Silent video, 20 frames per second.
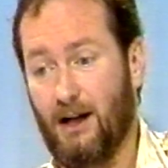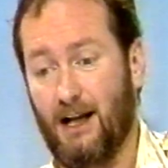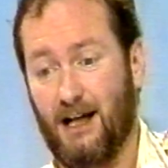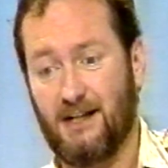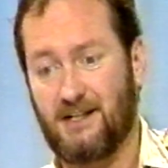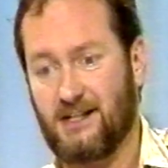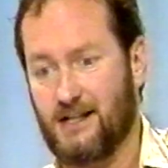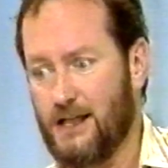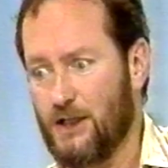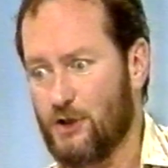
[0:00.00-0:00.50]

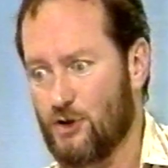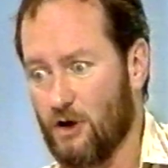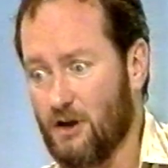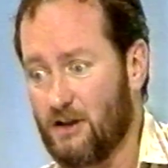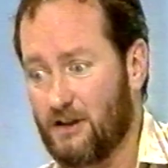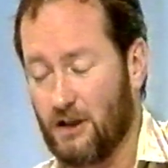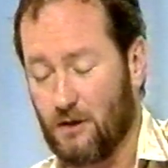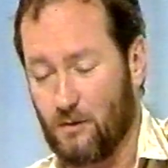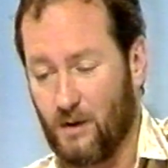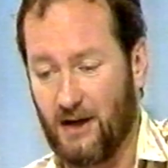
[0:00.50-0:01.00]
I see,
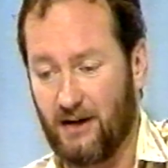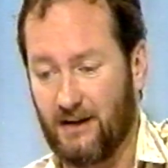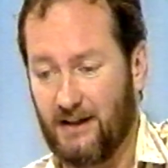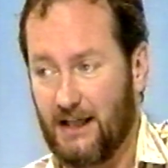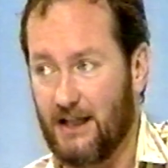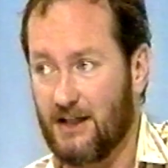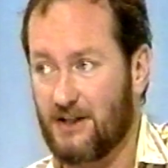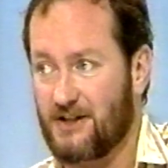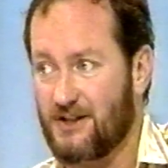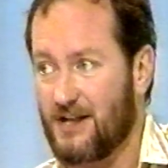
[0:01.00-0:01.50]
Jock, that we're at
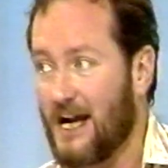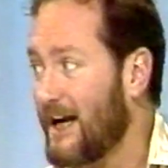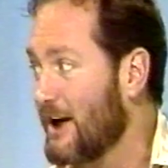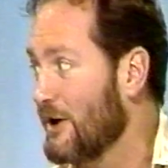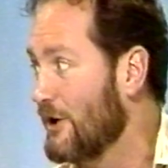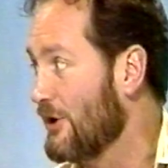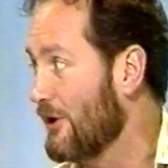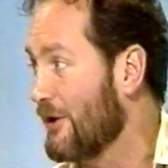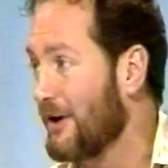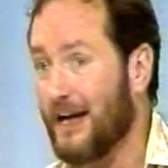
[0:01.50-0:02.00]
the
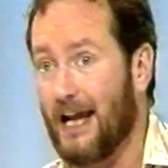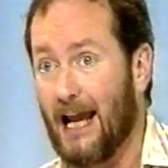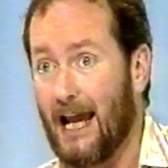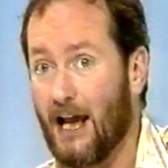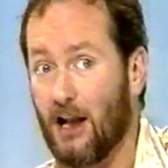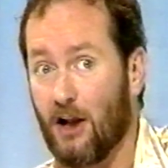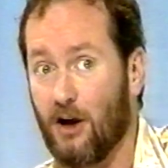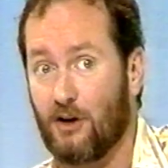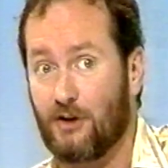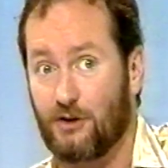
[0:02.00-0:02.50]
secondary
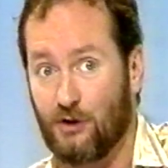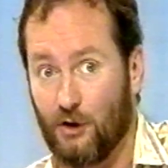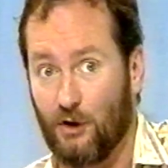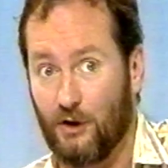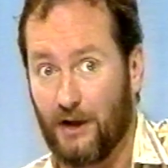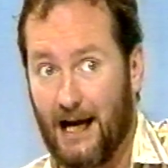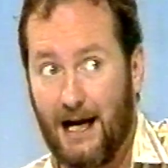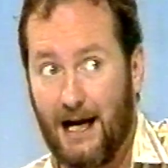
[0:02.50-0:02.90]
airlock door